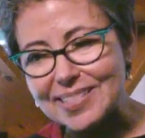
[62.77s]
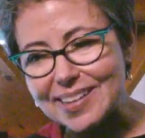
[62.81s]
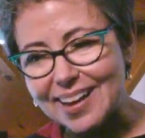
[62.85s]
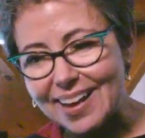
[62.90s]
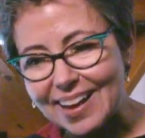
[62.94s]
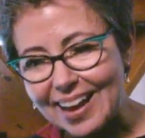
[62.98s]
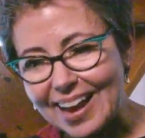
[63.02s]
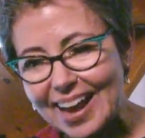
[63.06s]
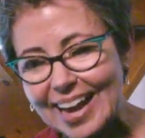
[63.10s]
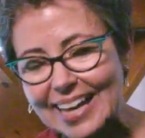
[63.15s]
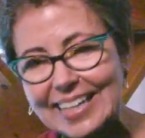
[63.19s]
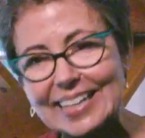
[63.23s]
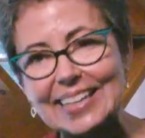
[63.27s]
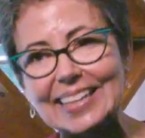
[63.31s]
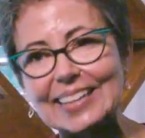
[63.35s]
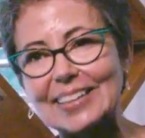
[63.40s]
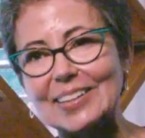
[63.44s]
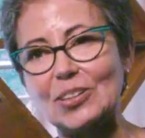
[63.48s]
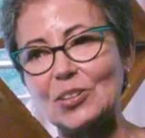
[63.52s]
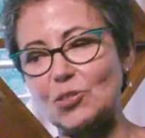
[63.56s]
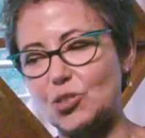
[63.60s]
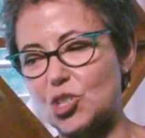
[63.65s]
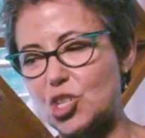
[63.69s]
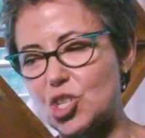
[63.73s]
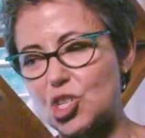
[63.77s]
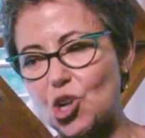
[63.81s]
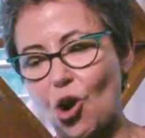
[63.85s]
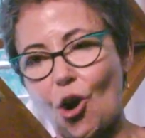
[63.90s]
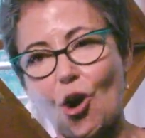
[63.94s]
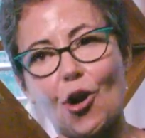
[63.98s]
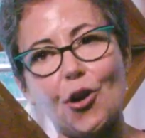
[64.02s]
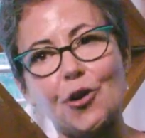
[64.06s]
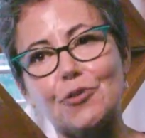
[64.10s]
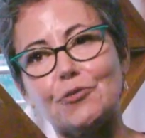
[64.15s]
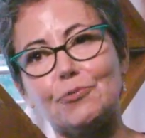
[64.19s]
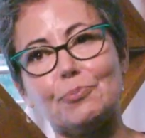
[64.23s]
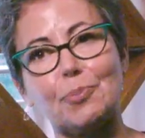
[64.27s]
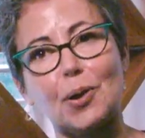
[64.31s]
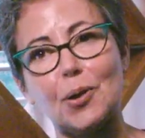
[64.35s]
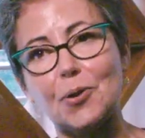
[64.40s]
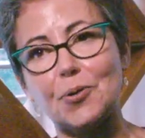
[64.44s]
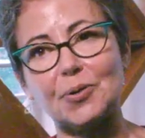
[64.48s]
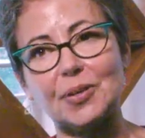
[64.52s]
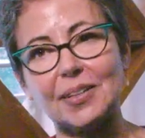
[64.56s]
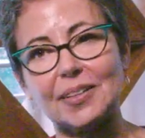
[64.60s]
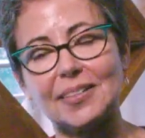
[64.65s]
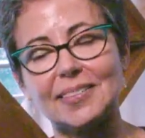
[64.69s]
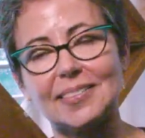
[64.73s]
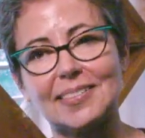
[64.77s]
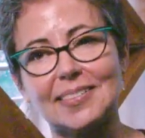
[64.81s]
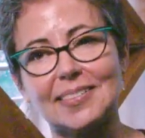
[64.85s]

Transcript: tiny little shard of bone.